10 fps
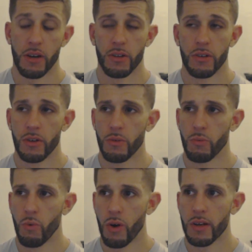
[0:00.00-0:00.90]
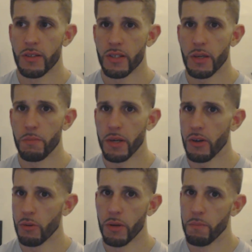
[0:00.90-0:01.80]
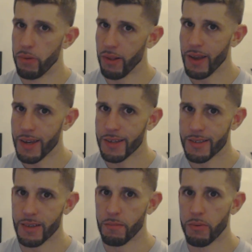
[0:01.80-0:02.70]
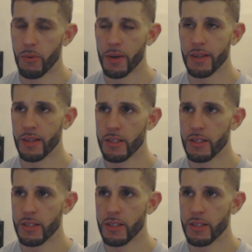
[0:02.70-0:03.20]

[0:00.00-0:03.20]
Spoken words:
they're going to want to see Peterman play at some point.